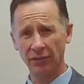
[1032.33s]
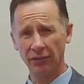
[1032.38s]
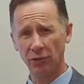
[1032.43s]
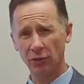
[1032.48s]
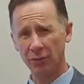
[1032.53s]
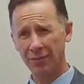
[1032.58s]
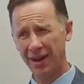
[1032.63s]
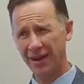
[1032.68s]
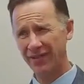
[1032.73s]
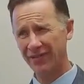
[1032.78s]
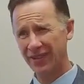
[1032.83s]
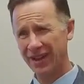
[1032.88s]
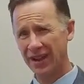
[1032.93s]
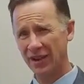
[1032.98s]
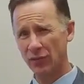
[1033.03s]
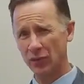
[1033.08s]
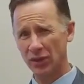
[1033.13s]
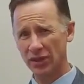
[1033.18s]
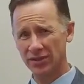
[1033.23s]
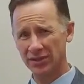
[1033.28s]
So about
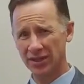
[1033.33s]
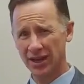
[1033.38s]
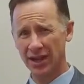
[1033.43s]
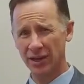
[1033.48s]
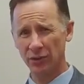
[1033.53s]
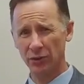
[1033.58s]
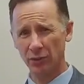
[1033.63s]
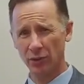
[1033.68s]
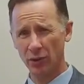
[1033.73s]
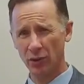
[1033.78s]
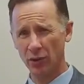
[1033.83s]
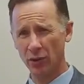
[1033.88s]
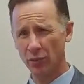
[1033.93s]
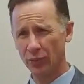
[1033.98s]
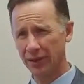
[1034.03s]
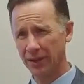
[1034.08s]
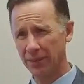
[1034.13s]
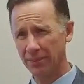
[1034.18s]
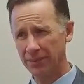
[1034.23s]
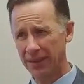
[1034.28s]
5 weeks down the road,
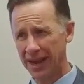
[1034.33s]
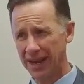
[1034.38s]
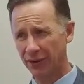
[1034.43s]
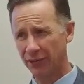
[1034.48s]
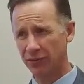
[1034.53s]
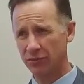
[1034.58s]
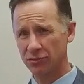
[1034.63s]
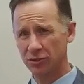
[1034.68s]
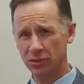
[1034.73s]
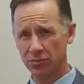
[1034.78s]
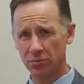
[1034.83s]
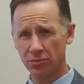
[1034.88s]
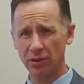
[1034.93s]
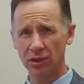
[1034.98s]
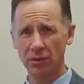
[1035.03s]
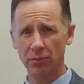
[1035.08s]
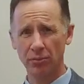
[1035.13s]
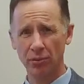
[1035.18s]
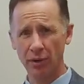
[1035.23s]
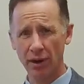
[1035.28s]
we get back from
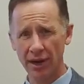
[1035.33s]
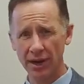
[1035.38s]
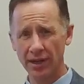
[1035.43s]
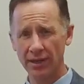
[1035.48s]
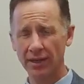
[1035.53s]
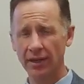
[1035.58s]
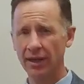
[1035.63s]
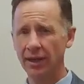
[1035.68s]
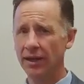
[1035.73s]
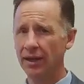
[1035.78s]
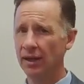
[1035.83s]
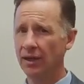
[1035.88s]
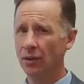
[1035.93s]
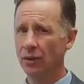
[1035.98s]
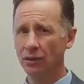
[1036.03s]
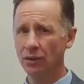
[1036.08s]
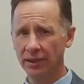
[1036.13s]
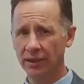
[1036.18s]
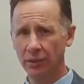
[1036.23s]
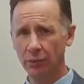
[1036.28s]
spring break,
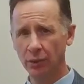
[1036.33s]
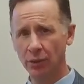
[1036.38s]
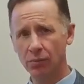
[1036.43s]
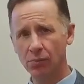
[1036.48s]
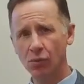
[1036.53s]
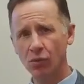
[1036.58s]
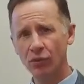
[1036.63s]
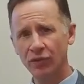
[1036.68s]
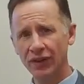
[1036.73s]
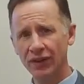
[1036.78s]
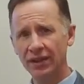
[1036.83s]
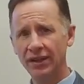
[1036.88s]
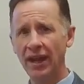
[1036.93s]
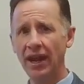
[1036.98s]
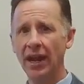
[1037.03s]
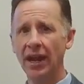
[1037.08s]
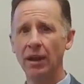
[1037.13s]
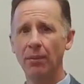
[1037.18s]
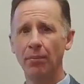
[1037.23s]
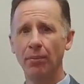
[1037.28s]
we move into
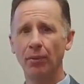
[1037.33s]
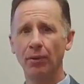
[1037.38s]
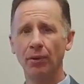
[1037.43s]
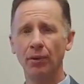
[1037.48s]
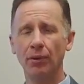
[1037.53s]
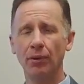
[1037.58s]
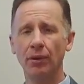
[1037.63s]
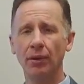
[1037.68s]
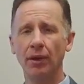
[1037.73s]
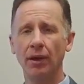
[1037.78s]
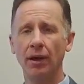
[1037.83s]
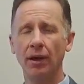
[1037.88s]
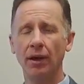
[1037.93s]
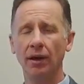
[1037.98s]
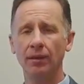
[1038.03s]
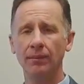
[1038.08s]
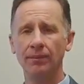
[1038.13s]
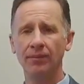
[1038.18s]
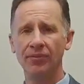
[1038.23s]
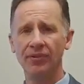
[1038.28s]
April.
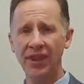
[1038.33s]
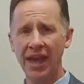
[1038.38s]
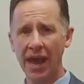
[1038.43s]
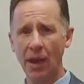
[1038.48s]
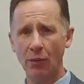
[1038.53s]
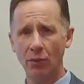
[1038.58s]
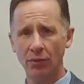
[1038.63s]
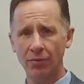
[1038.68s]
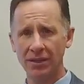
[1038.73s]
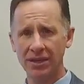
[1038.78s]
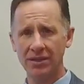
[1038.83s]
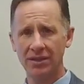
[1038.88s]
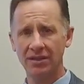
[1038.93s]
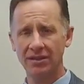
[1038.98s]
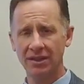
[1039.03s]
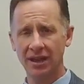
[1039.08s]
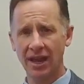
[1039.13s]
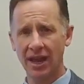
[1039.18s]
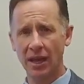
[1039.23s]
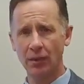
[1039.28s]
That will be the
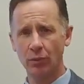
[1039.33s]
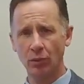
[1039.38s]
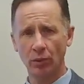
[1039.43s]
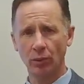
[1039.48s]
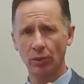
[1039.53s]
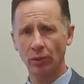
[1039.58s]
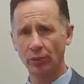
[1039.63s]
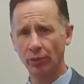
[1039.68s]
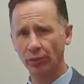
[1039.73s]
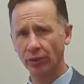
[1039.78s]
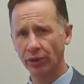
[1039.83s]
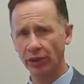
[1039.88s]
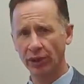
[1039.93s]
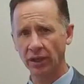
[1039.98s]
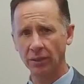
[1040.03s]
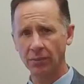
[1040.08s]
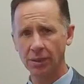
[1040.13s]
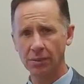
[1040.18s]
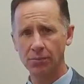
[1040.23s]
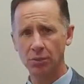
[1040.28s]
time where we're really
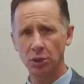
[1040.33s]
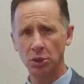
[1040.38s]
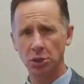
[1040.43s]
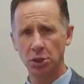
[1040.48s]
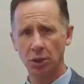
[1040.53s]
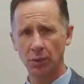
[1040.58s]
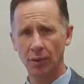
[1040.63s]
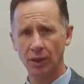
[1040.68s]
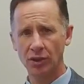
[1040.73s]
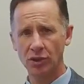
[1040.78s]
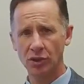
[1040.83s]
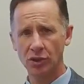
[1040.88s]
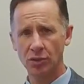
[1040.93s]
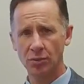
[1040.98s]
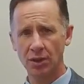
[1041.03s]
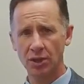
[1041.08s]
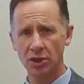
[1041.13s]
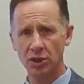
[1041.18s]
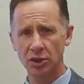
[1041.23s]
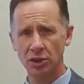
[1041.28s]
going to be pushing
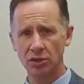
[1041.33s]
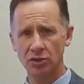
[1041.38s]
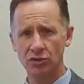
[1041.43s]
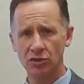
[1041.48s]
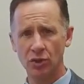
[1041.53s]
registration.